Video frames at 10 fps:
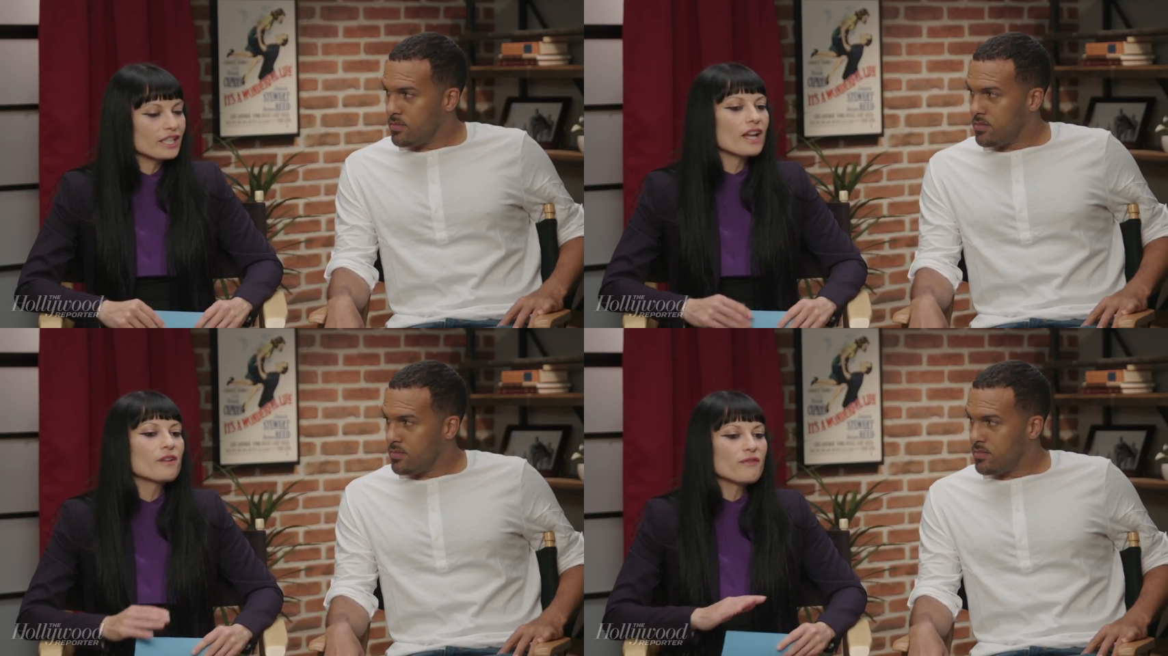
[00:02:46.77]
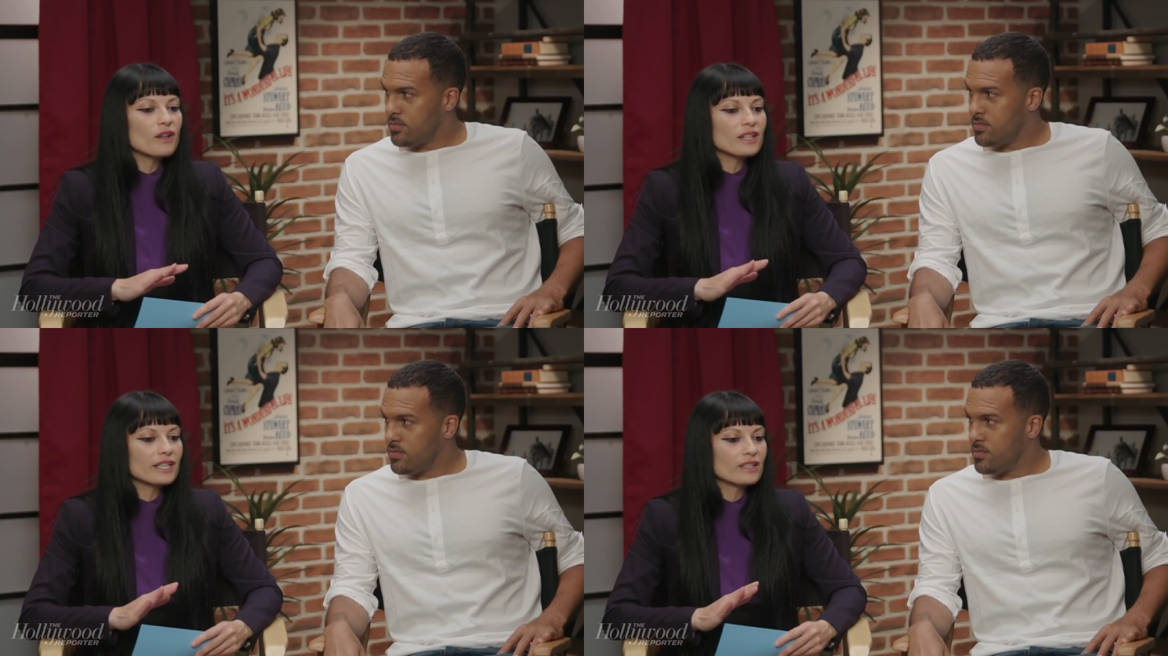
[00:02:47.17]
Speaker 1: Kind of
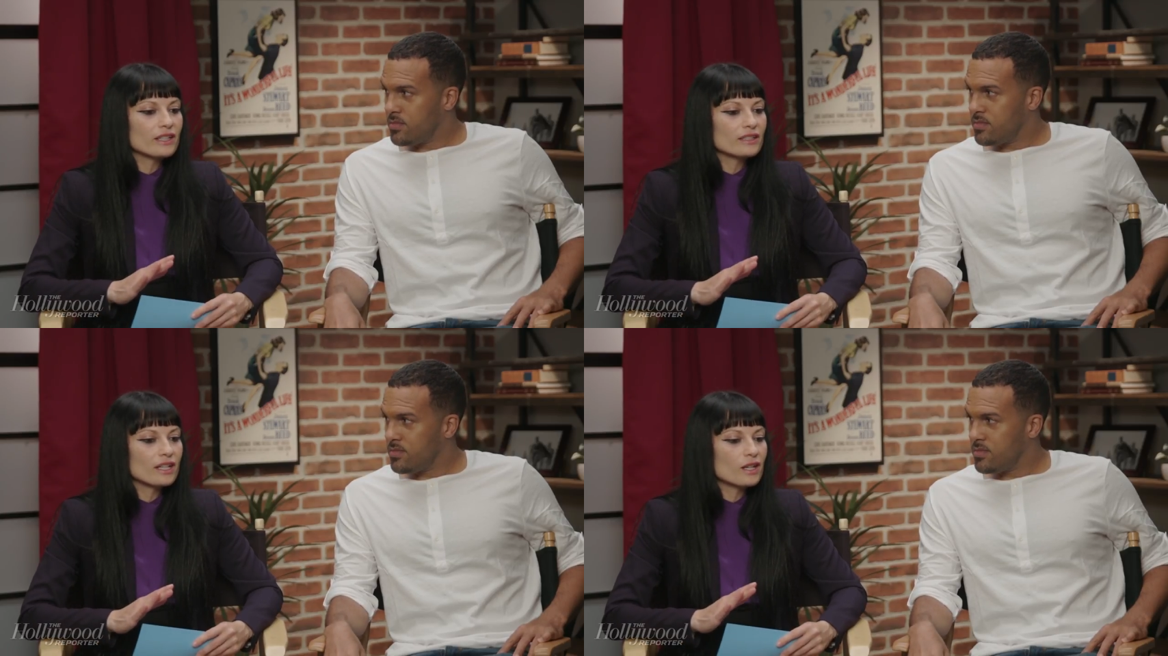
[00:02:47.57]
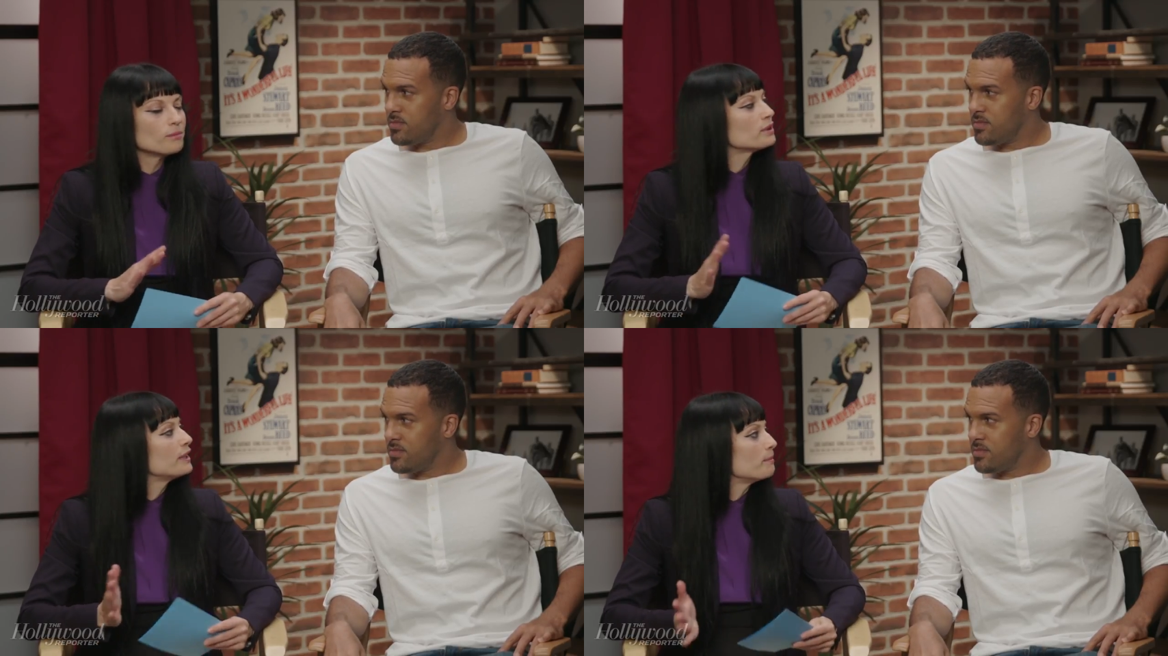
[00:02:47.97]
felt like a, a
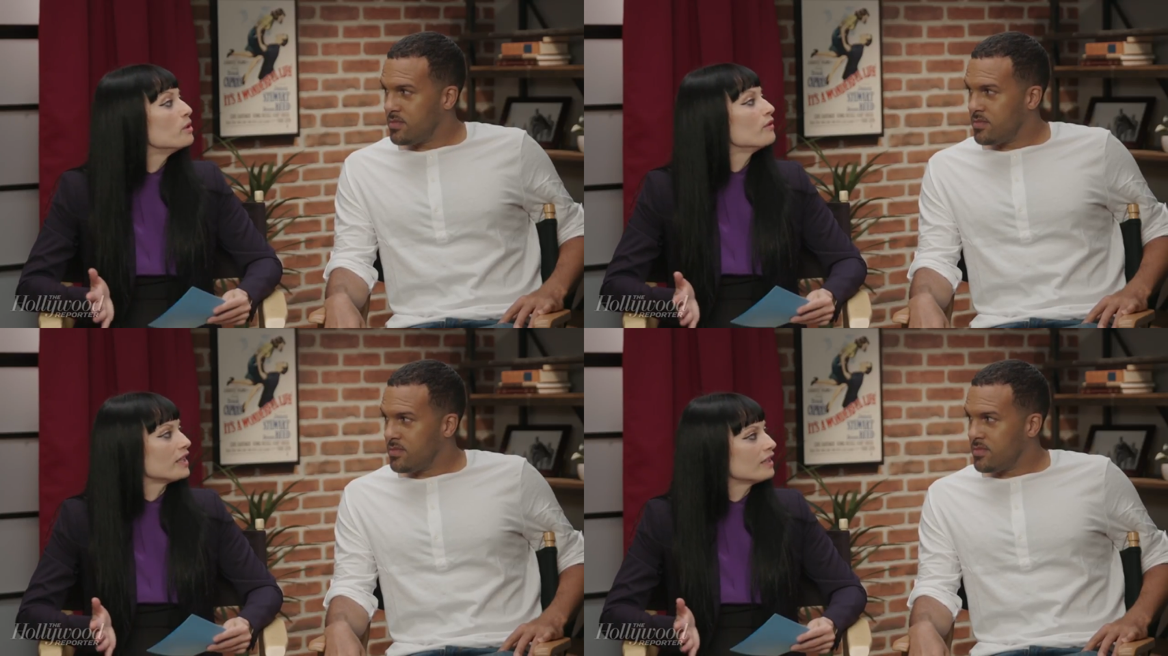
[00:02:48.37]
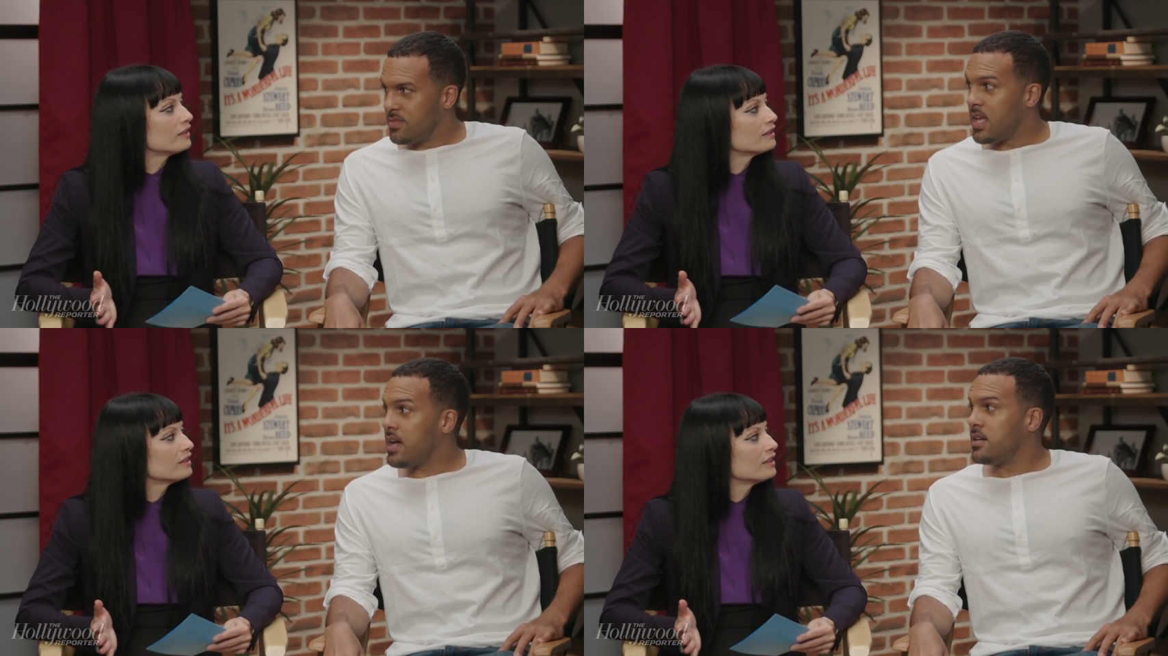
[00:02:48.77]
complete movie.
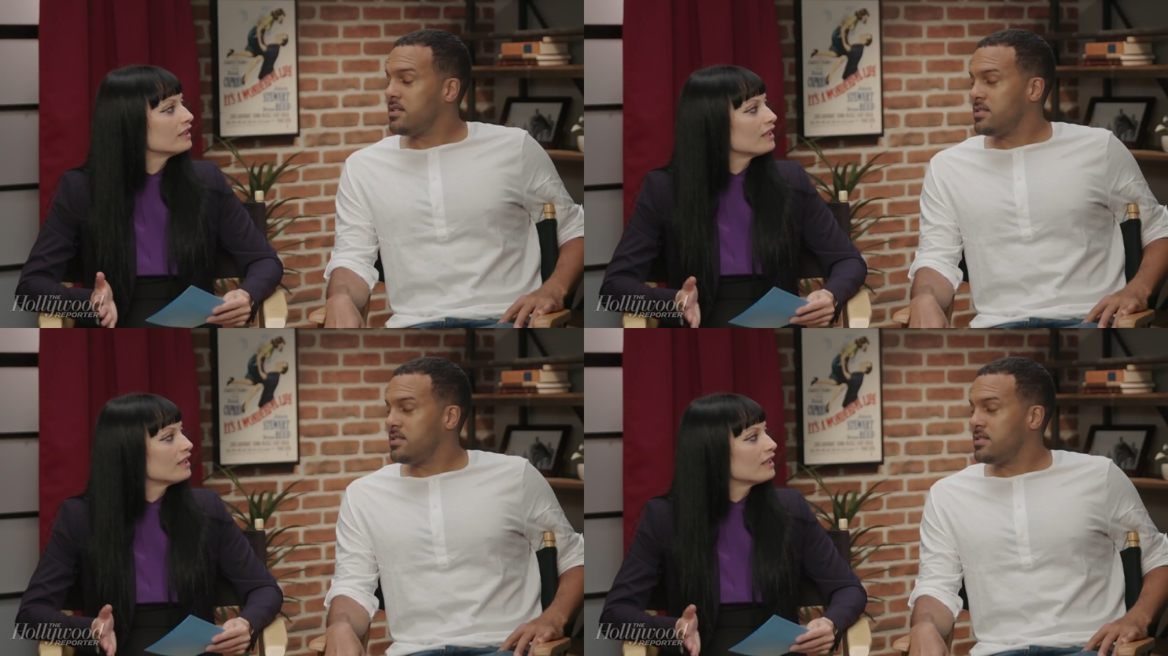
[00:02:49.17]
Yeah.